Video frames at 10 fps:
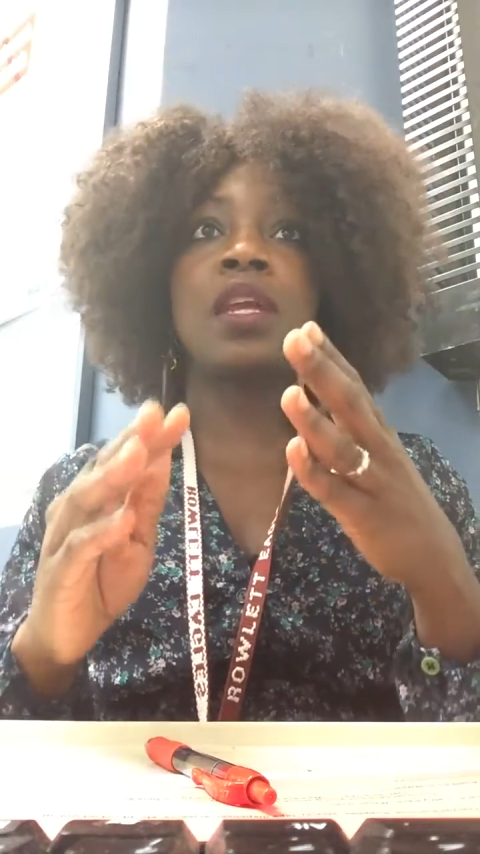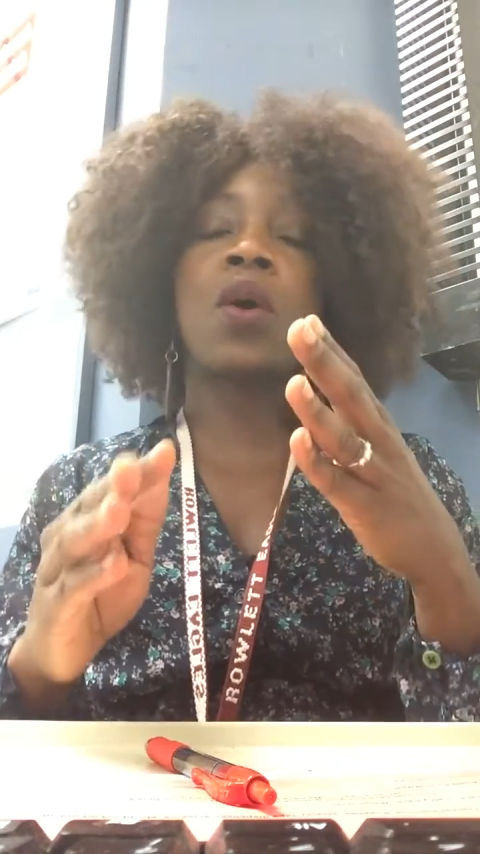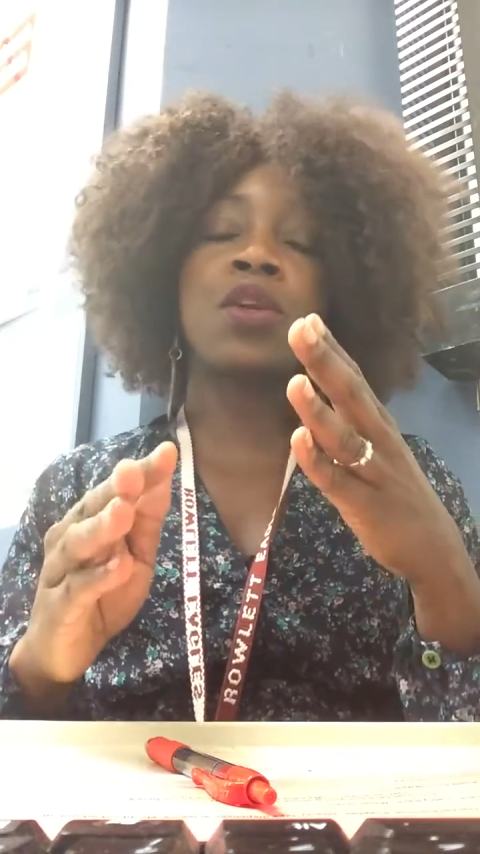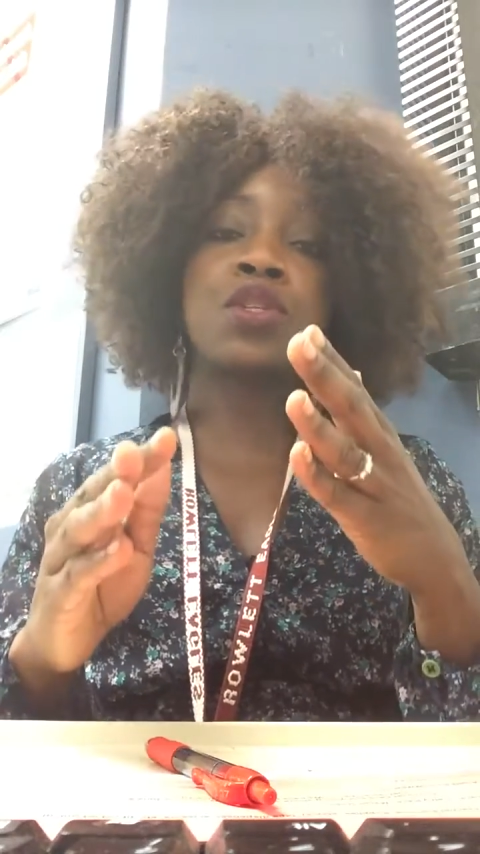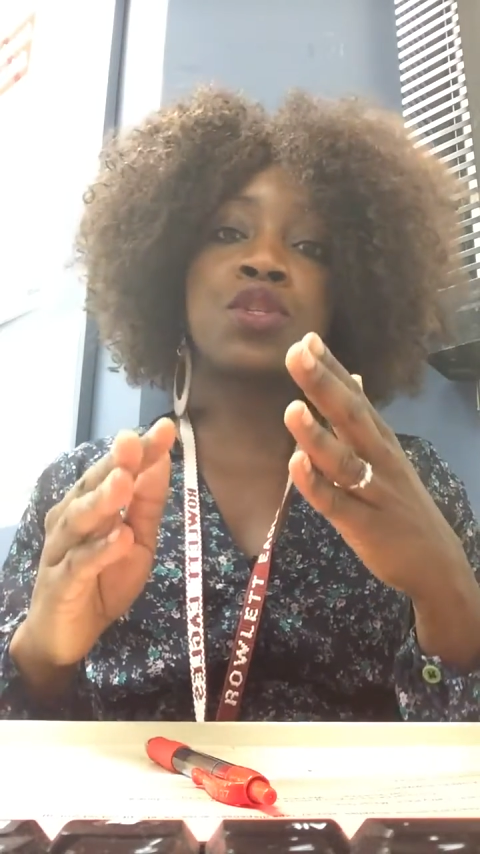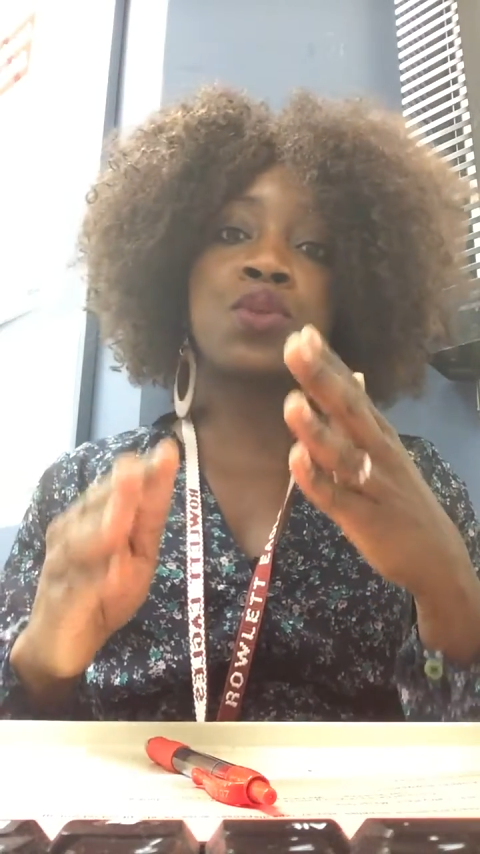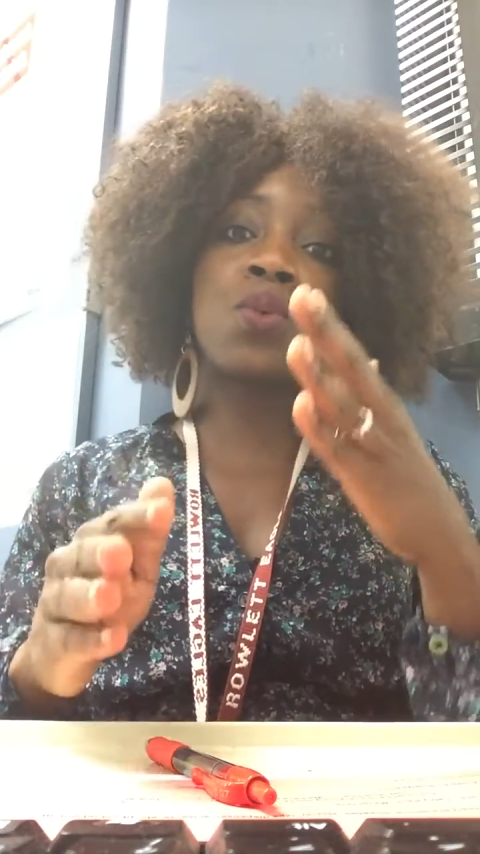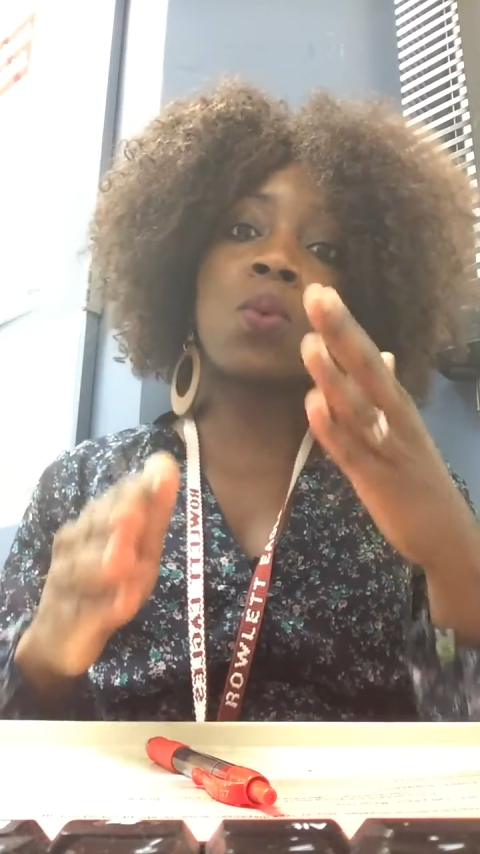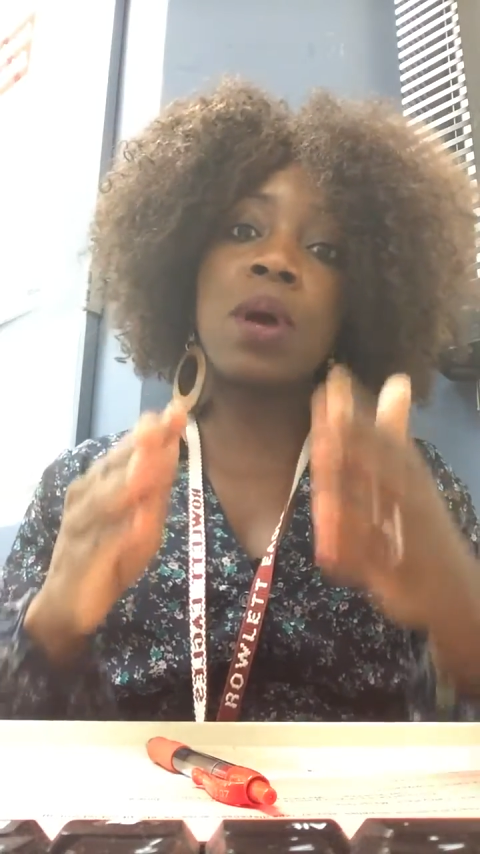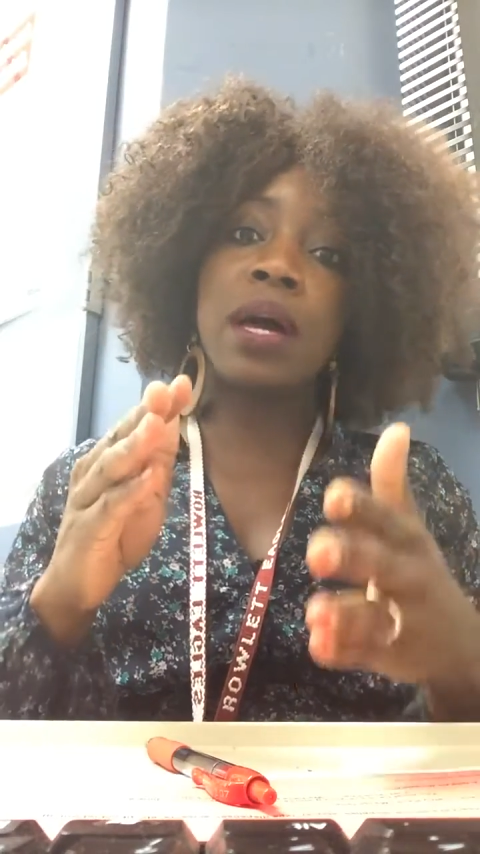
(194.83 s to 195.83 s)
order to do
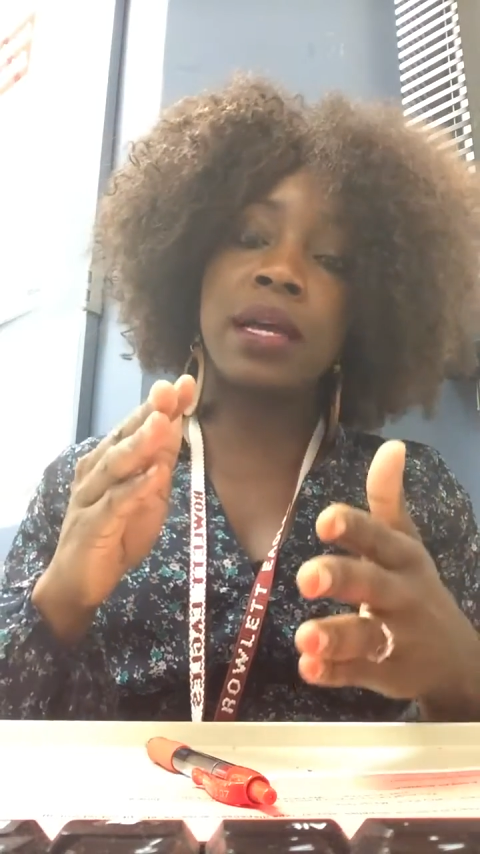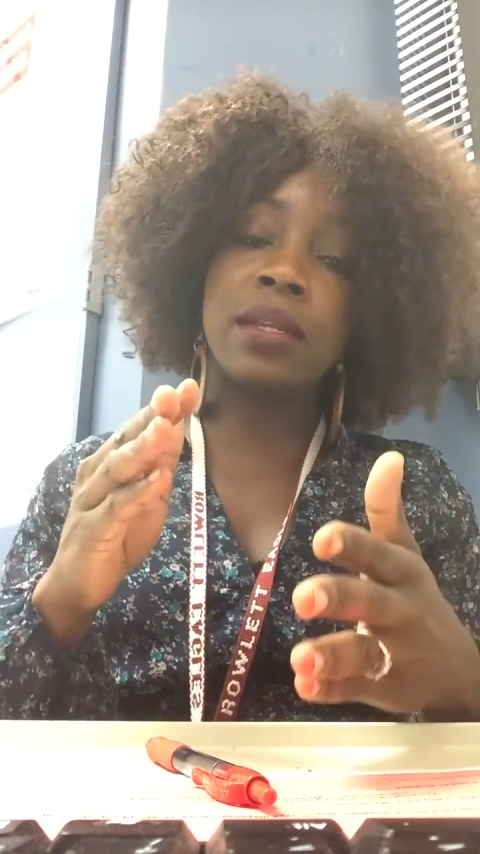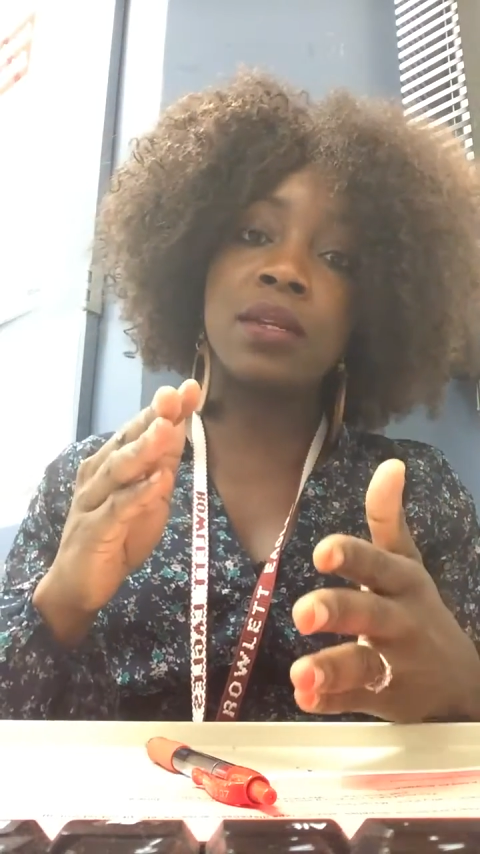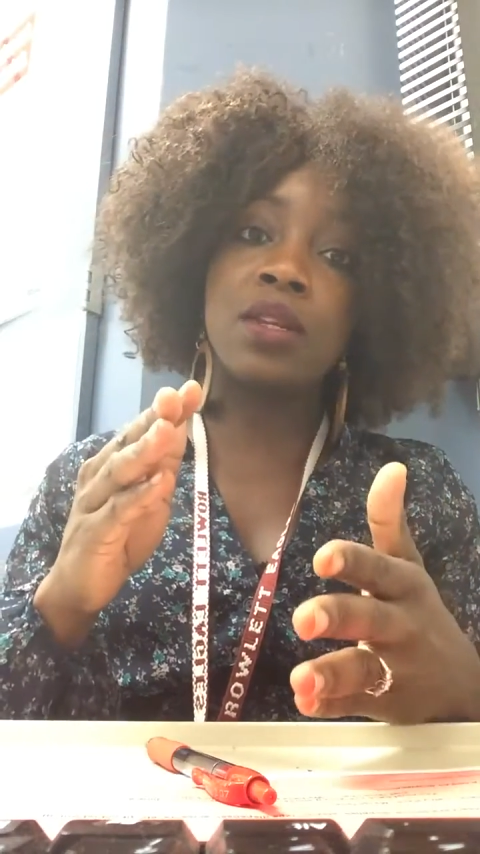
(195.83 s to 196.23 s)
one,